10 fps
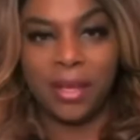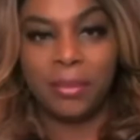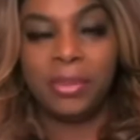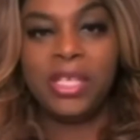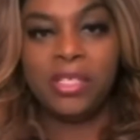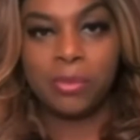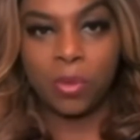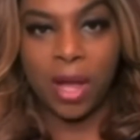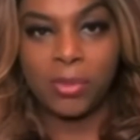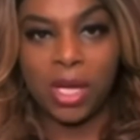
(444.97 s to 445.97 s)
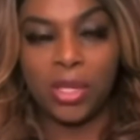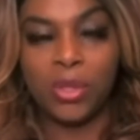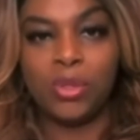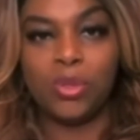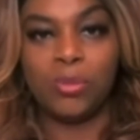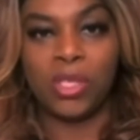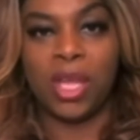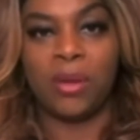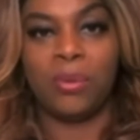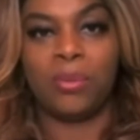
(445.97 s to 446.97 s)
Please subscribe to our YouTube channel.
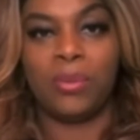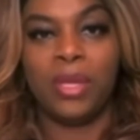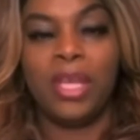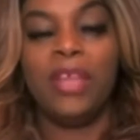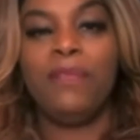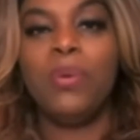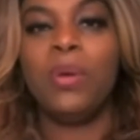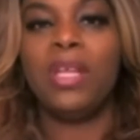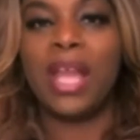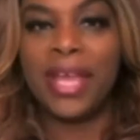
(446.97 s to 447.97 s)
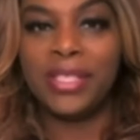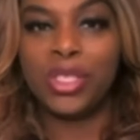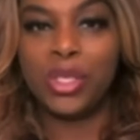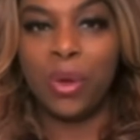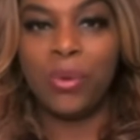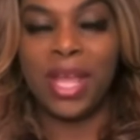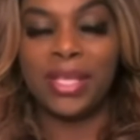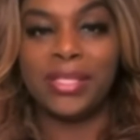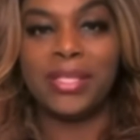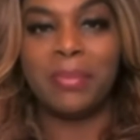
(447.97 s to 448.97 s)
If you would like to donate
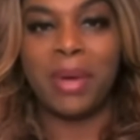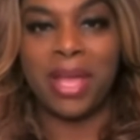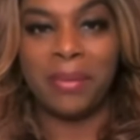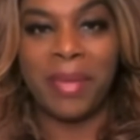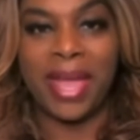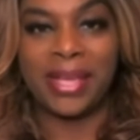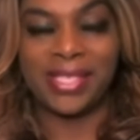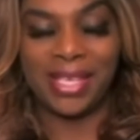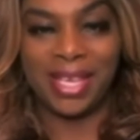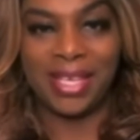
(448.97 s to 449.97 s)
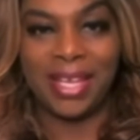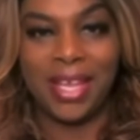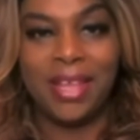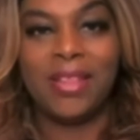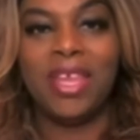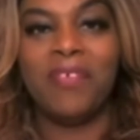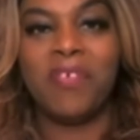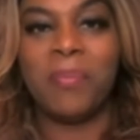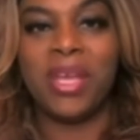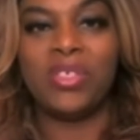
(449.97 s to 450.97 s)
to the Mike Magazine, the
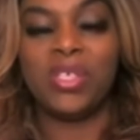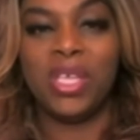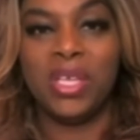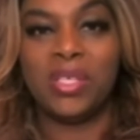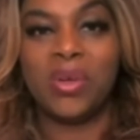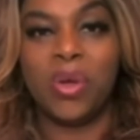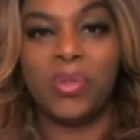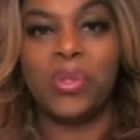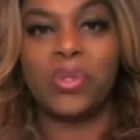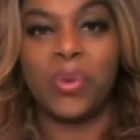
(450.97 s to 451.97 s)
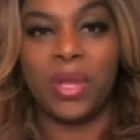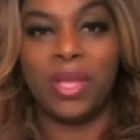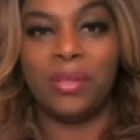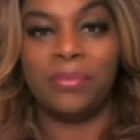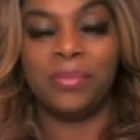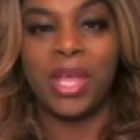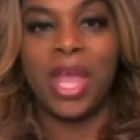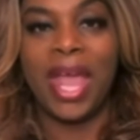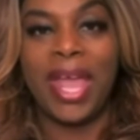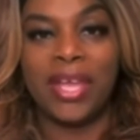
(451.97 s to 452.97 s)
information is on the screen.
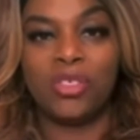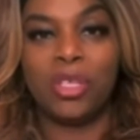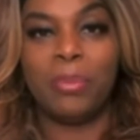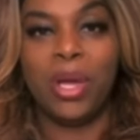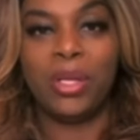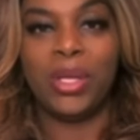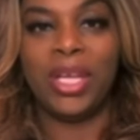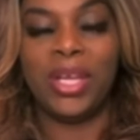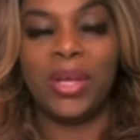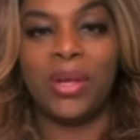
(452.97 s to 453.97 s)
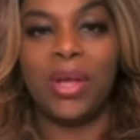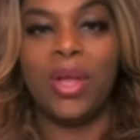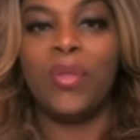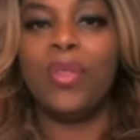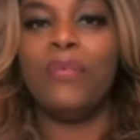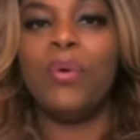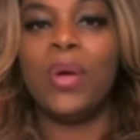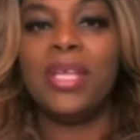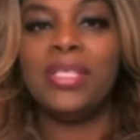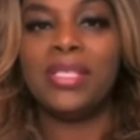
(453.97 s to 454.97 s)
Angela Buckman here, the
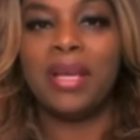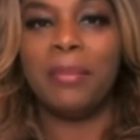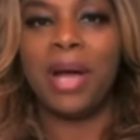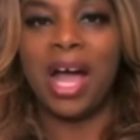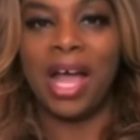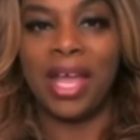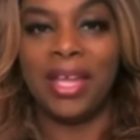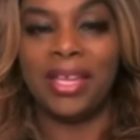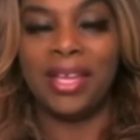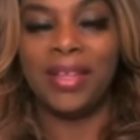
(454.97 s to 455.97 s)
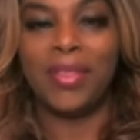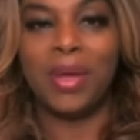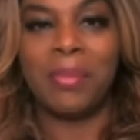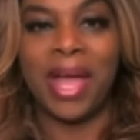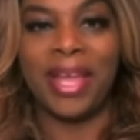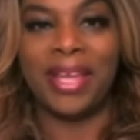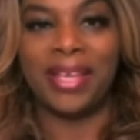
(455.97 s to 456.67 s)
voice behind the mic.